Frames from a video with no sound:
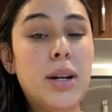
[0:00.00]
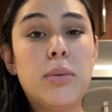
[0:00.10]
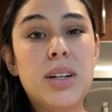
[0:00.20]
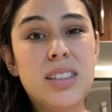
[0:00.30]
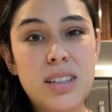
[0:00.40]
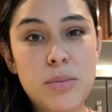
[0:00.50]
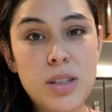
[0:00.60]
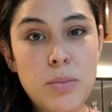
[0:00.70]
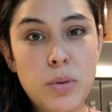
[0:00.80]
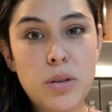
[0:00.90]
I want to let him
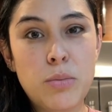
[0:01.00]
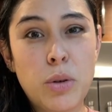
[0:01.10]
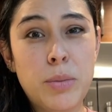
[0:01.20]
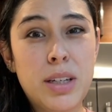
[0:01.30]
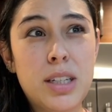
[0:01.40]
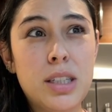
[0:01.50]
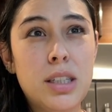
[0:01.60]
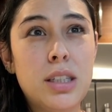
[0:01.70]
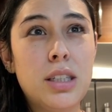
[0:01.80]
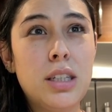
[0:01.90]
sleep a little more
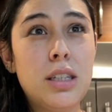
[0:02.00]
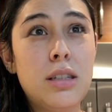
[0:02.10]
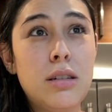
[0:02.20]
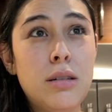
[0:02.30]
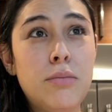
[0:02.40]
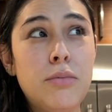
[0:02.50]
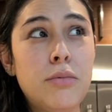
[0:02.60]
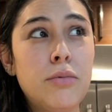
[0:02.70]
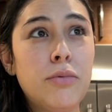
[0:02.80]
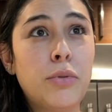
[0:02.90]
because he stood up
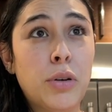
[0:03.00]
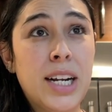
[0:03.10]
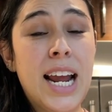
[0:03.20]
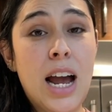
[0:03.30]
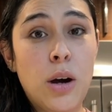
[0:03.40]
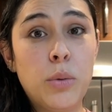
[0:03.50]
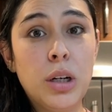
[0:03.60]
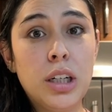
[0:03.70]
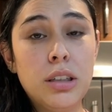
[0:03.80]
for an hour